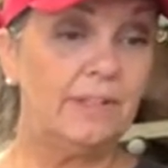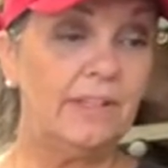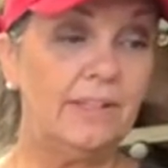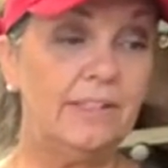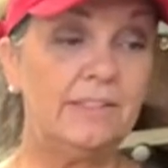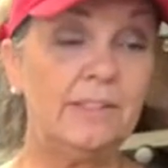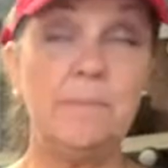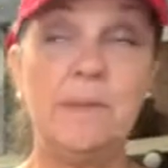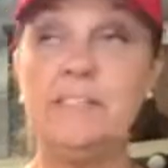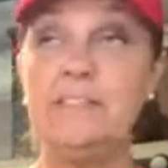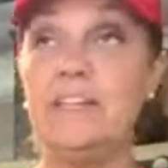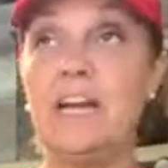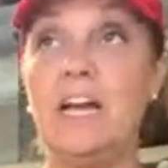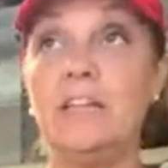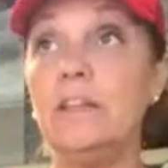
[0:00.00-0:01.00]
It's
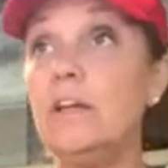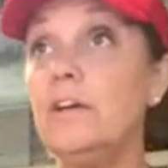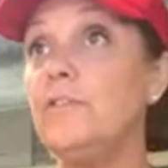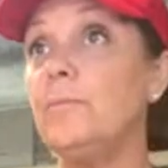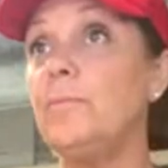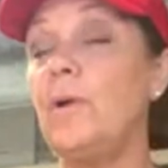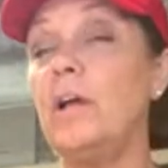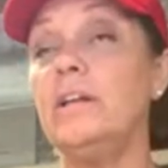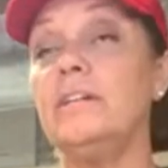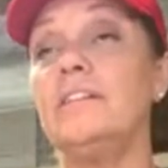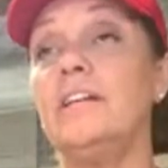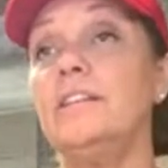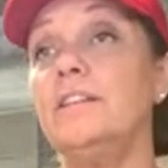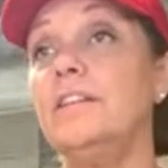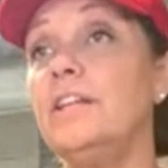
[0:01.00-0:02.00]
amazing. I love their products. I
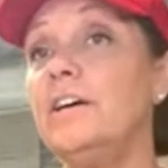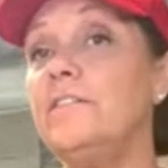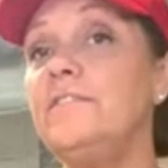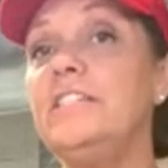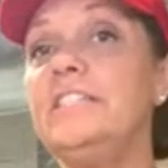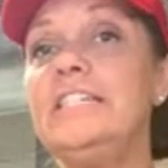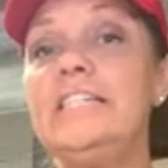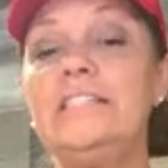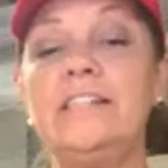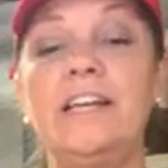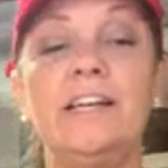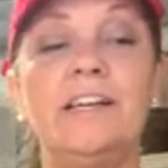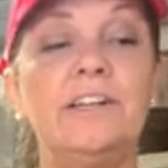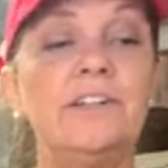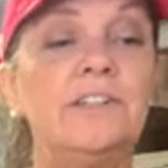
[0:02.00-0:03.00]
love the
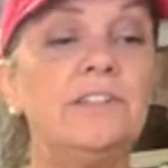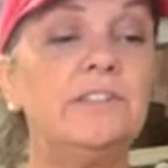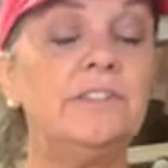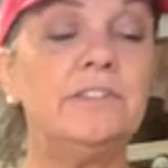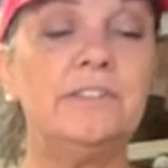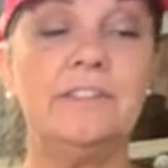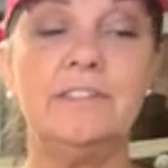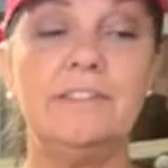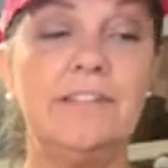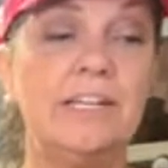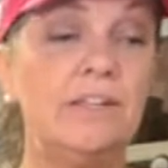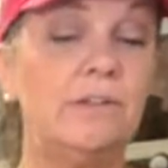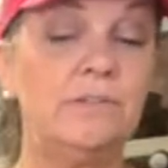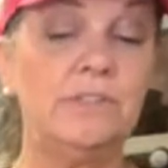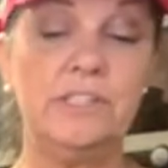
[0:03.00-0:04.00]
detail that
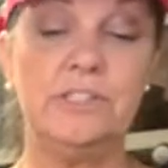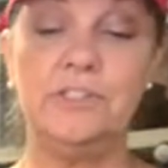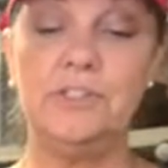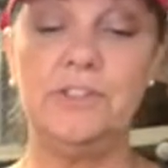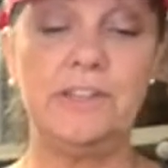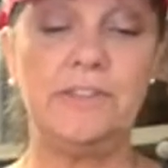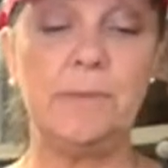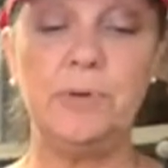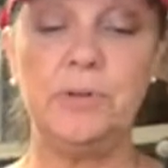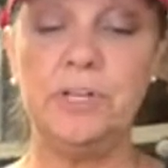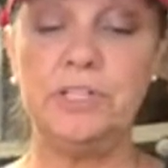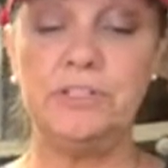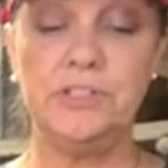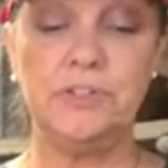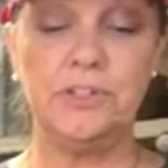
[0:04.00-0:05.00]
goes in, that they put
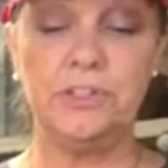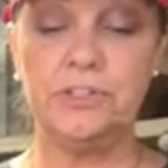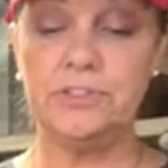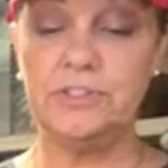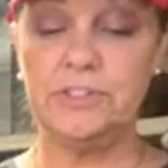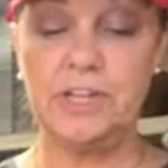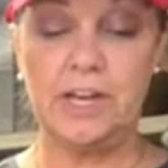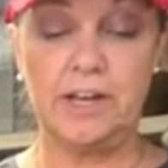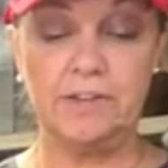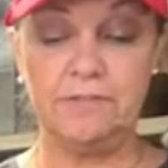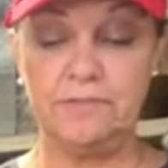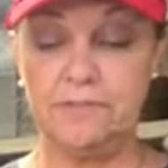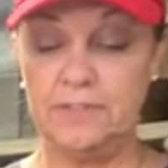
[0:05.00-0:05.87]
into their stuff.